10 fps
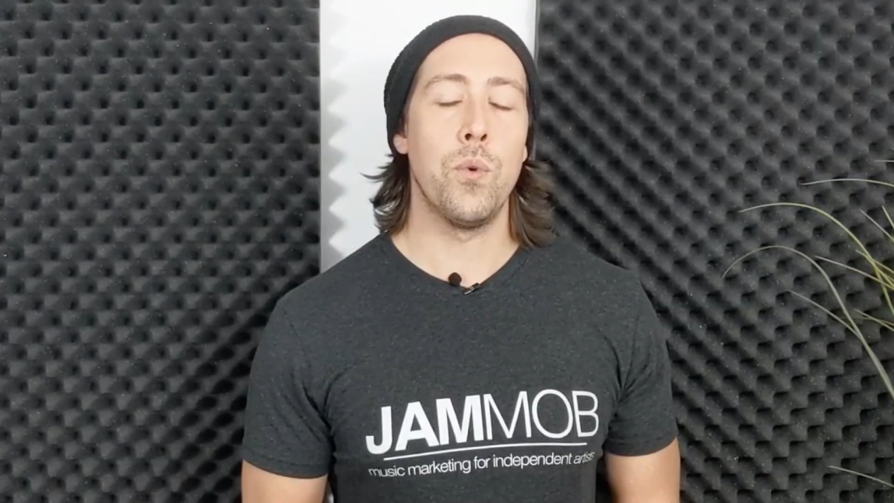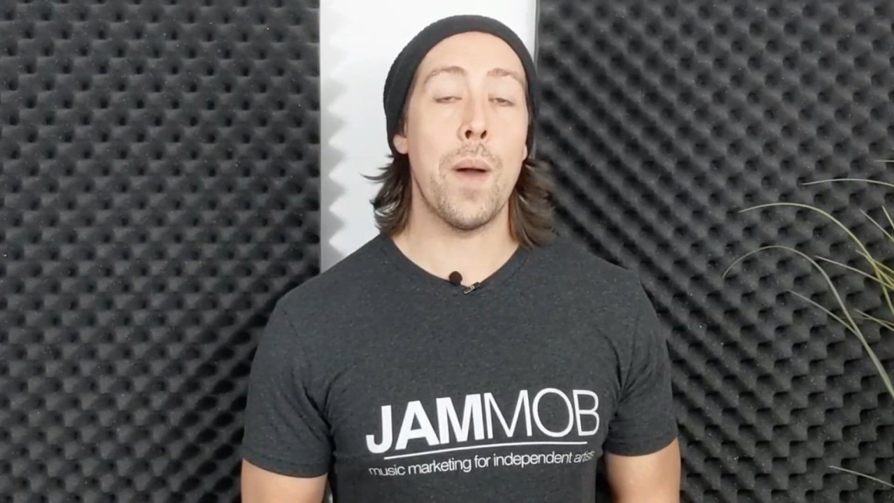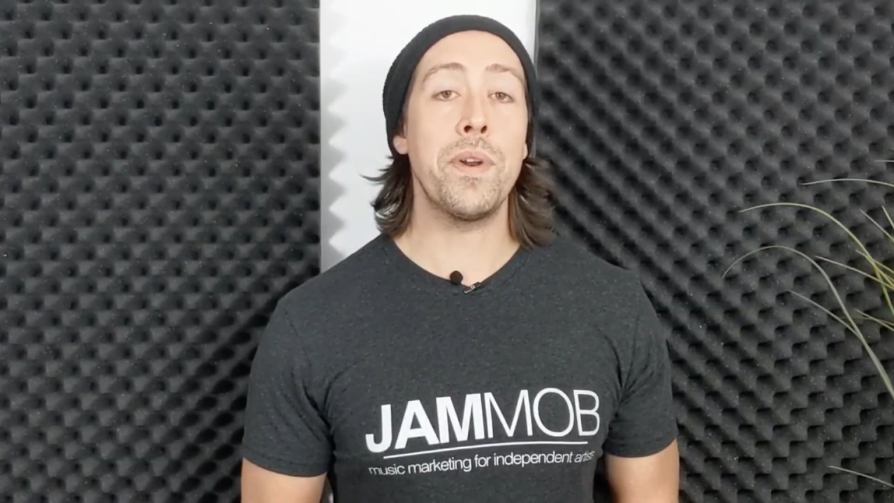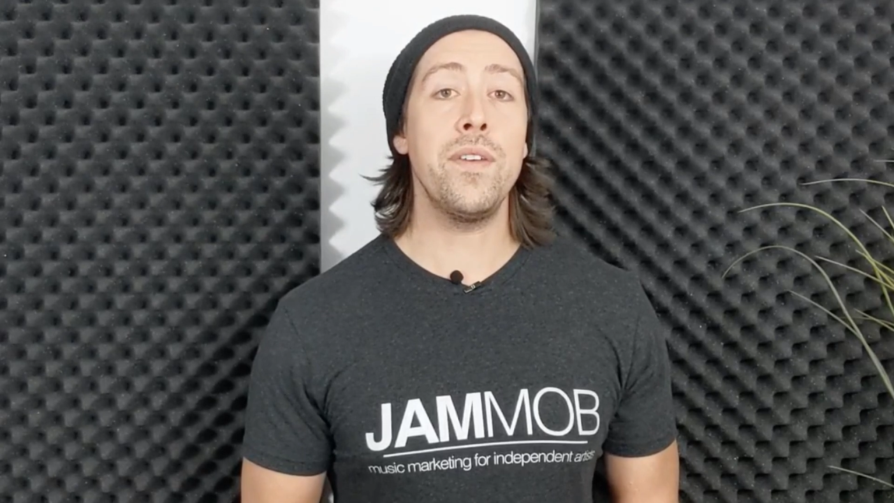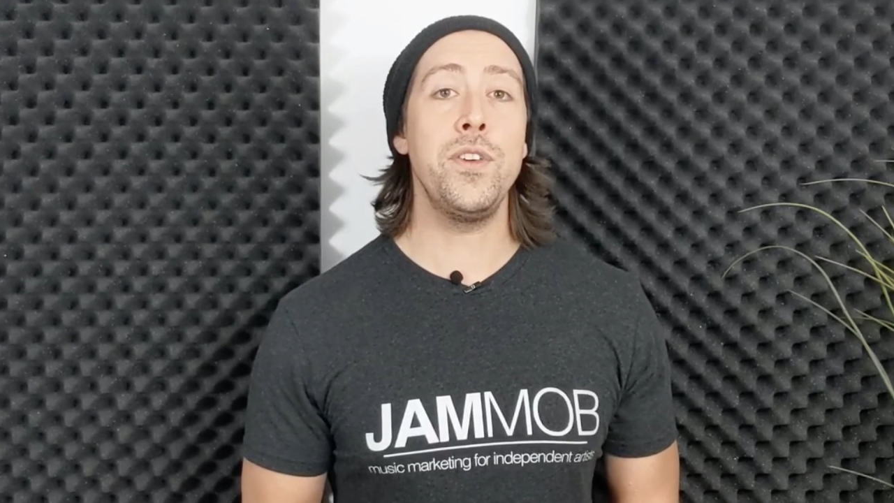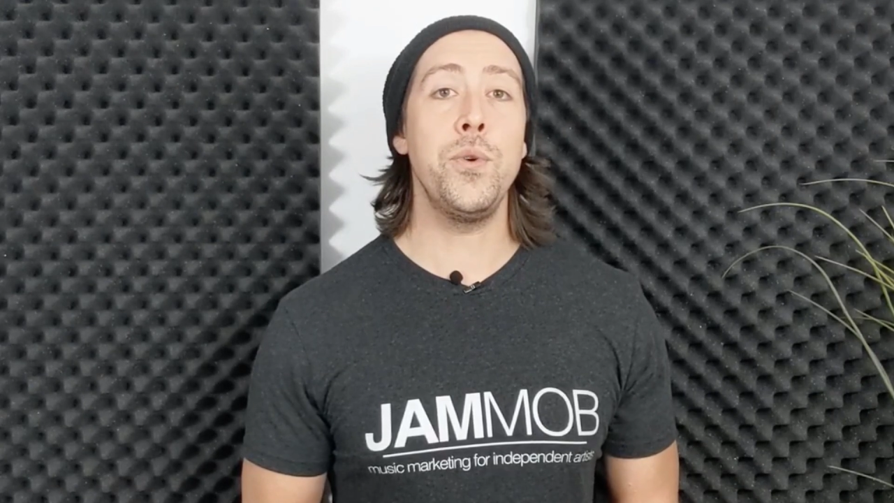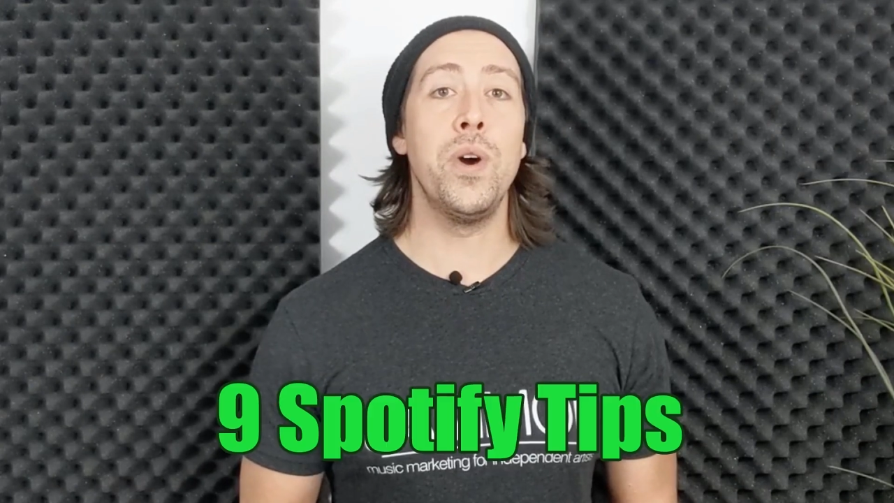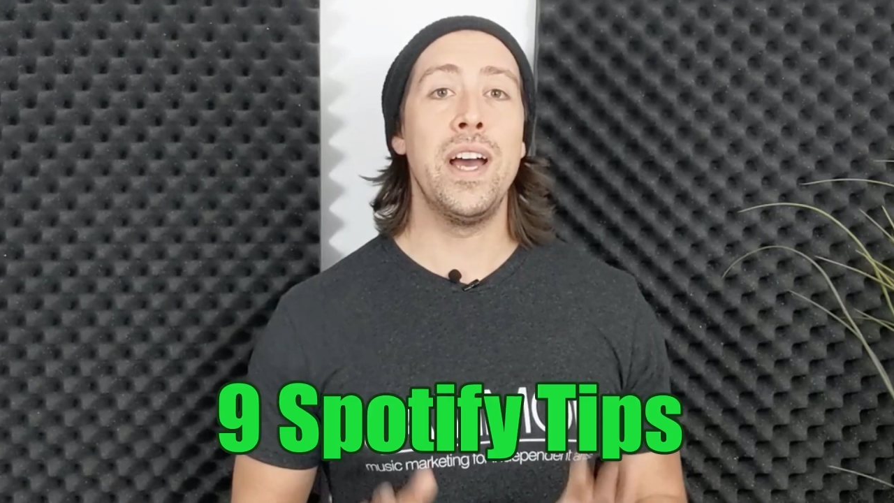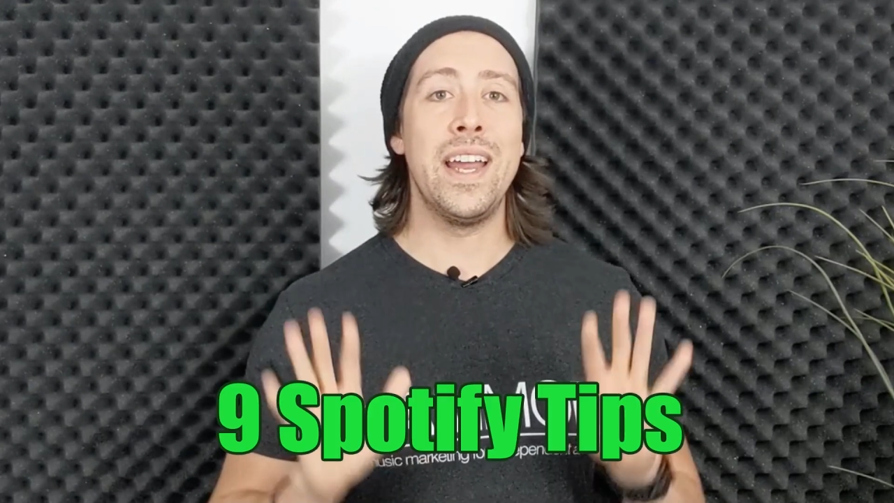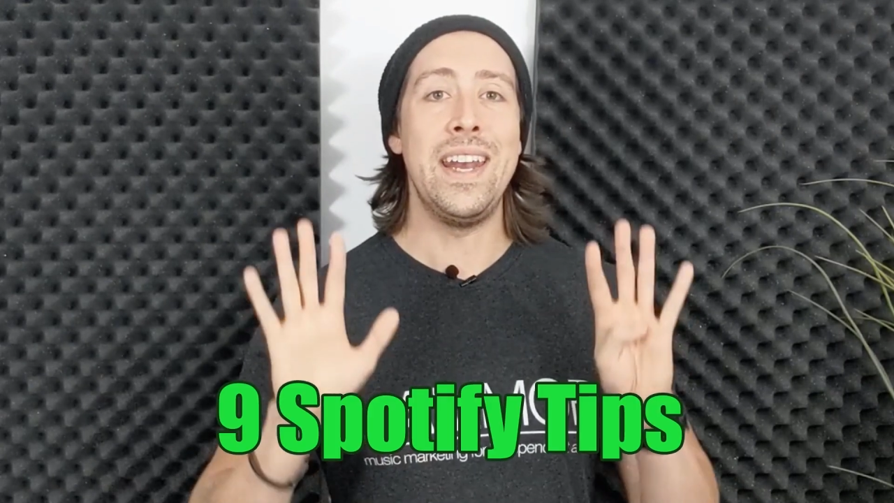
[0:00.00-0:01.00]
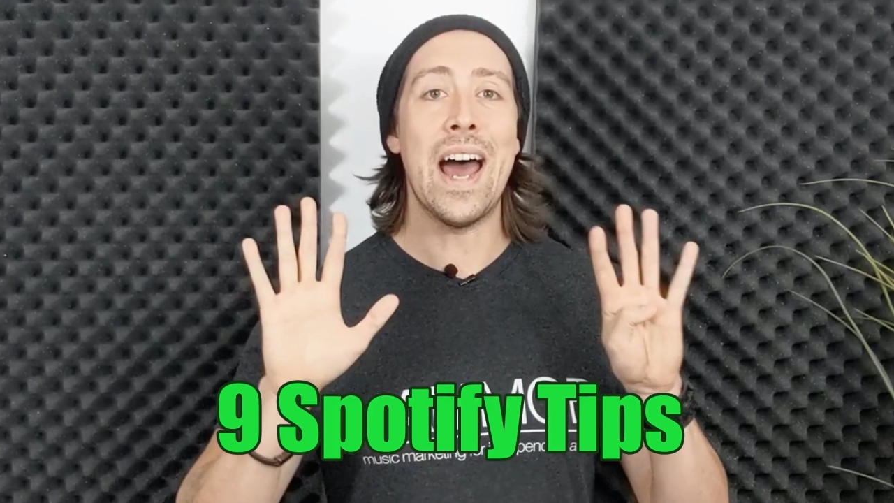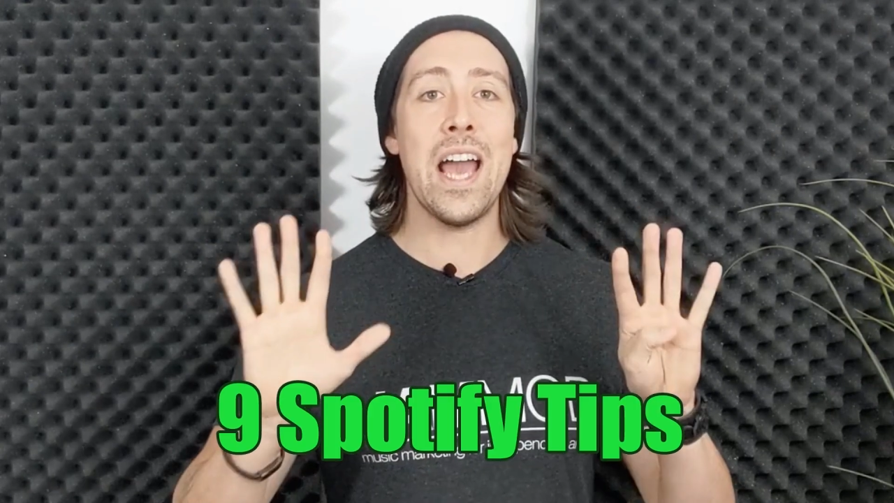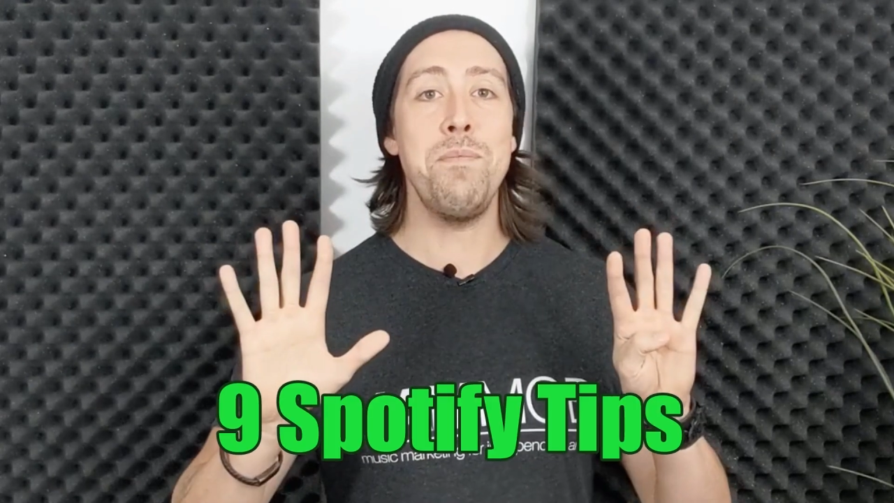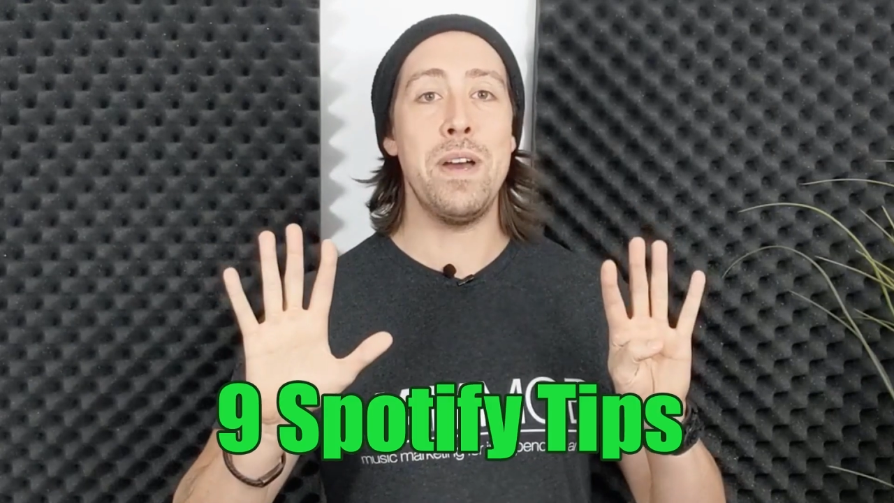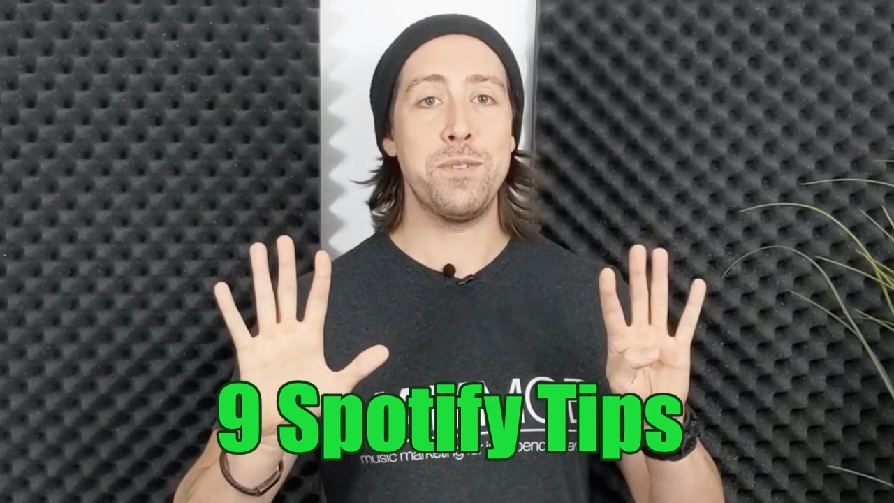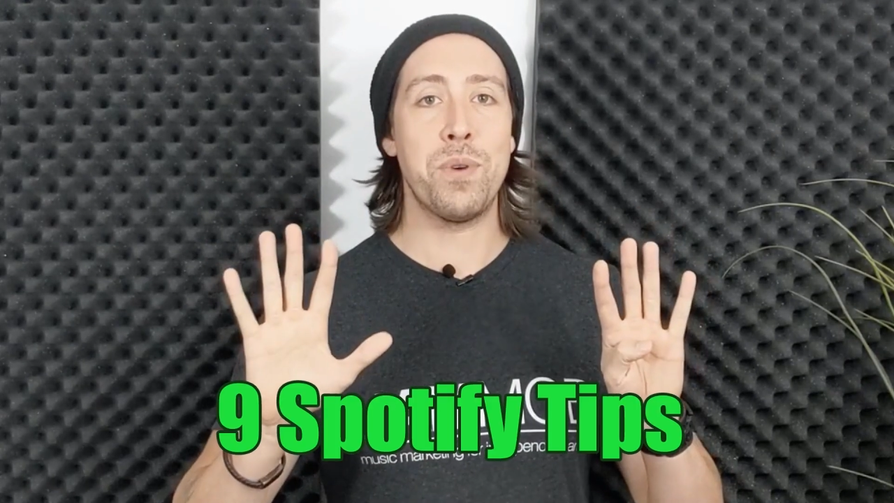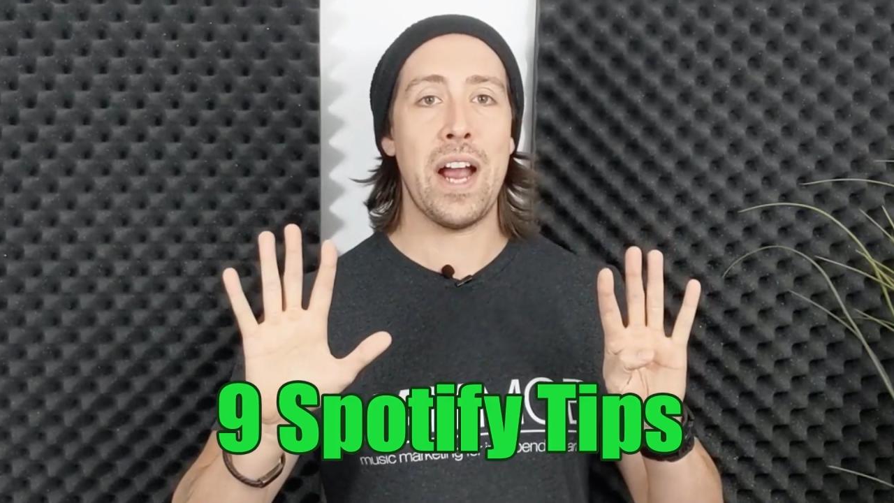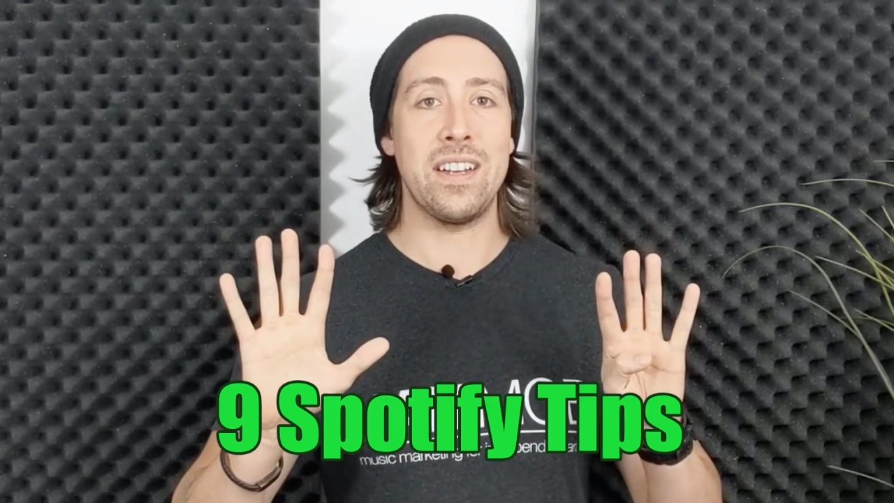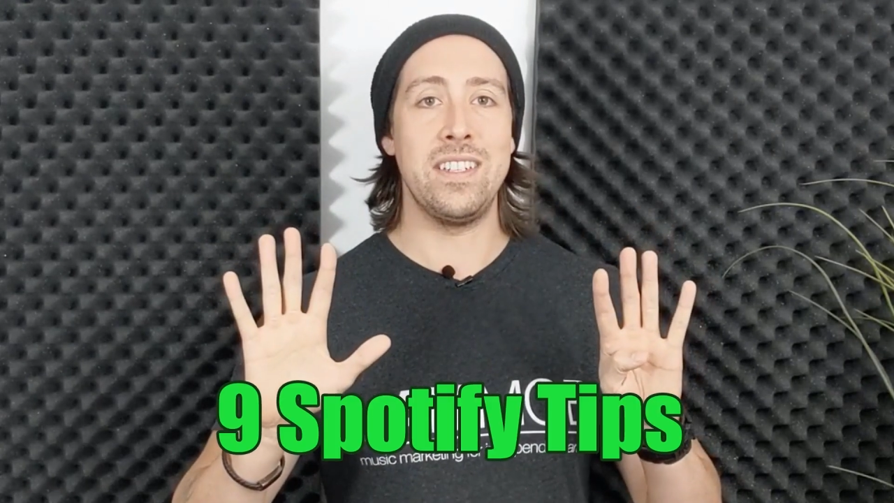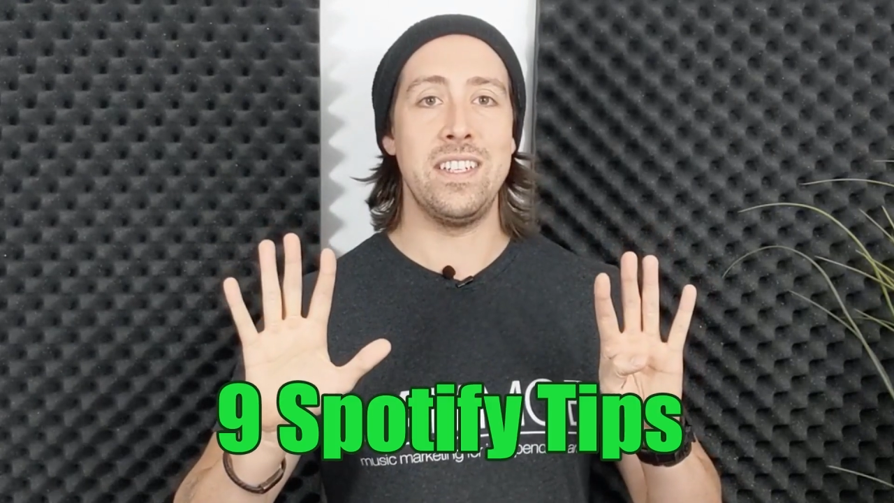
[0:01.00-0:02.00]
Well, I'm gonna give you 9 best
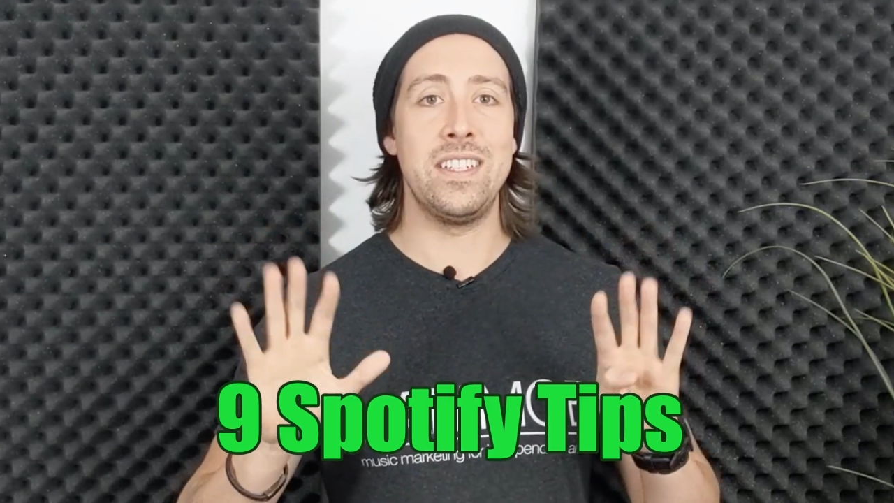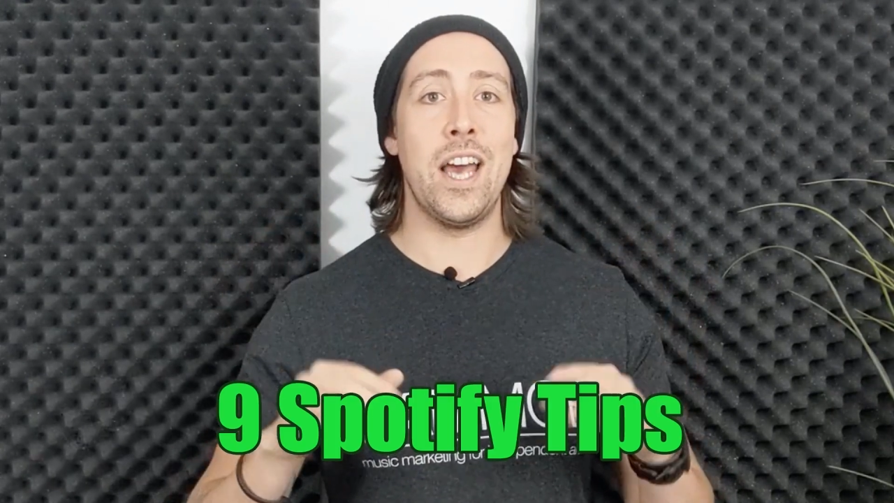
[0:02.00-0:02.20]
practices